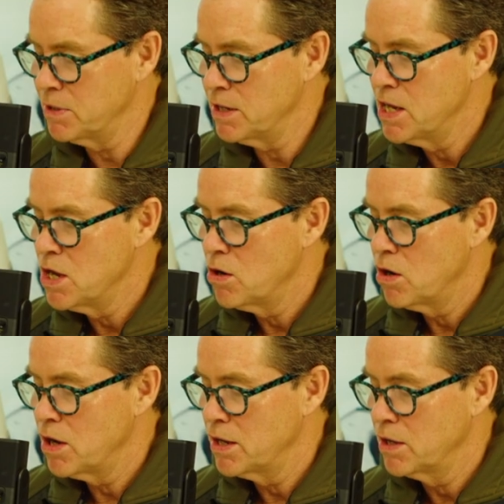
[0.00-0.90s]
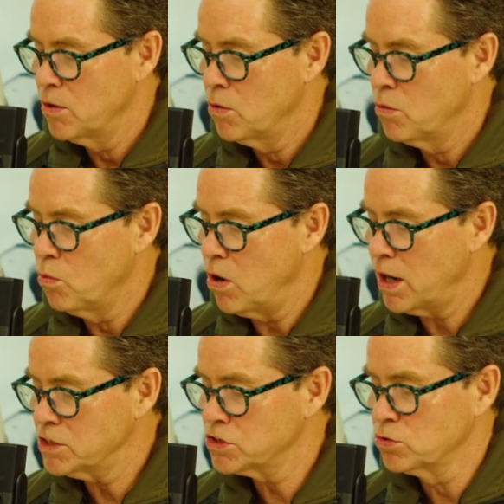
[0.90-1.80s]
but
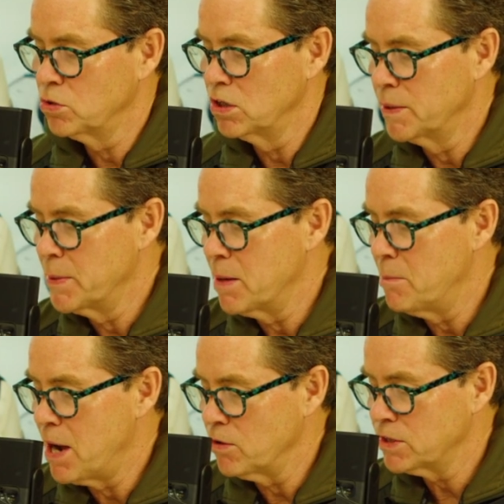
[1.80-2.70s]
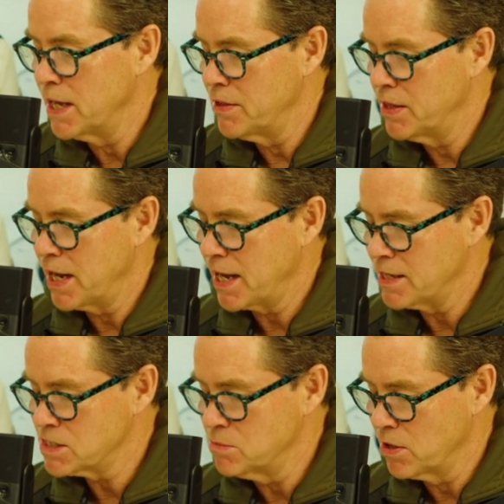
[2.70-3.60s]
walk us through a little bit about that, and then I
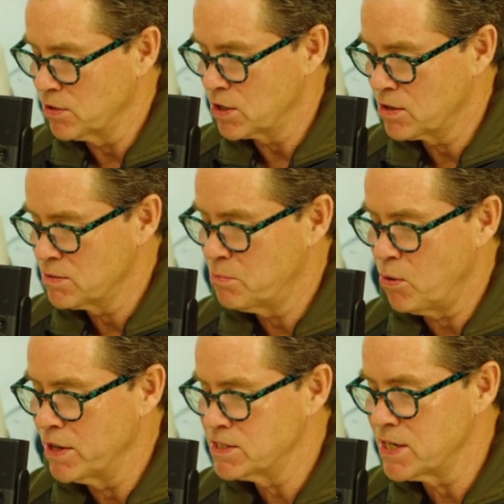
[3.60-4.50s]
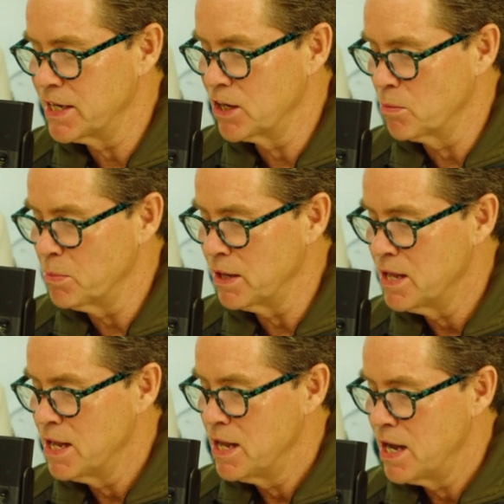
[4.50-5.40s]
got some other points on here, but
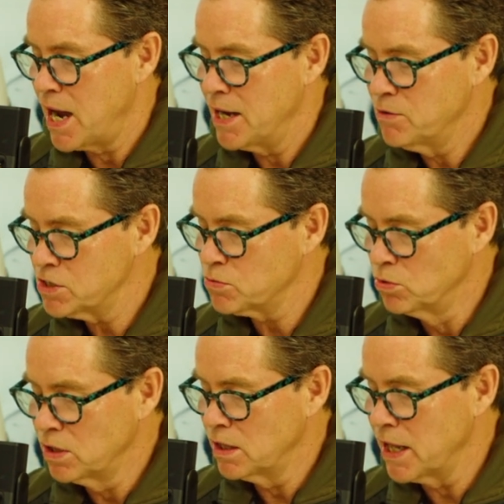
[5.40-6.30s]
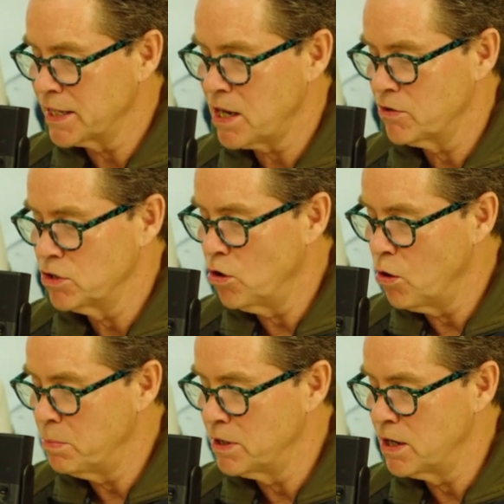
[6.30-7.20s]
I just really liked how you
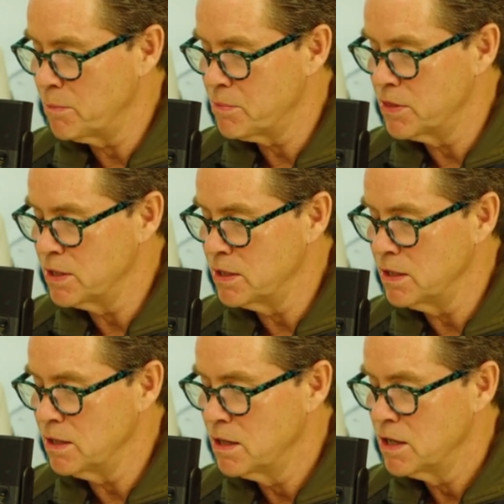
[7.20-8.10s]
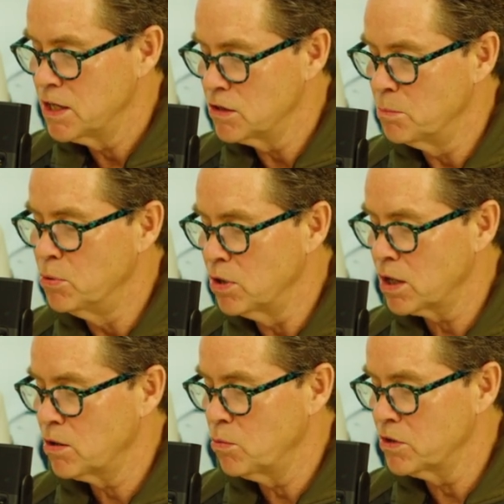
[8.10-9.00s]
opened up the the
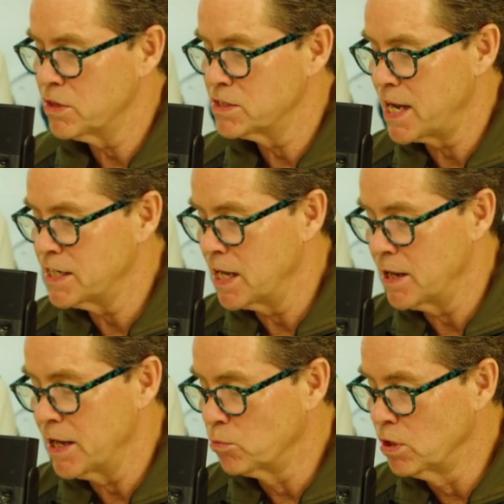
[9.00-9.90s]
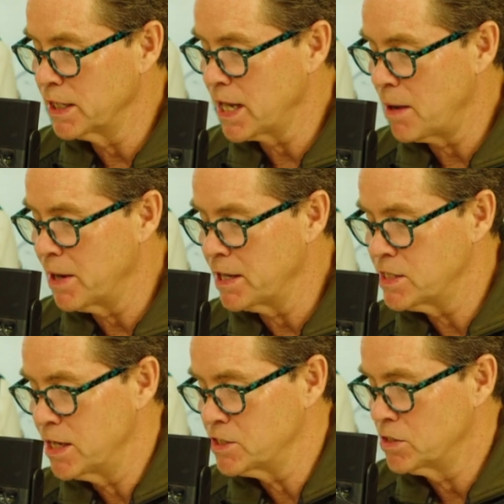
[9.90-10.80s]
book with the Titanic. It really got my
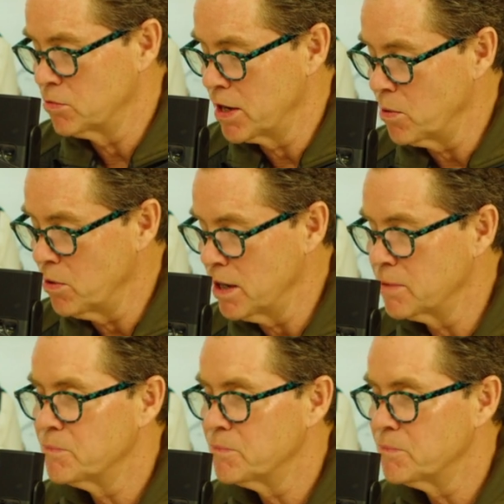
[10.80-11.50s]
attention right away.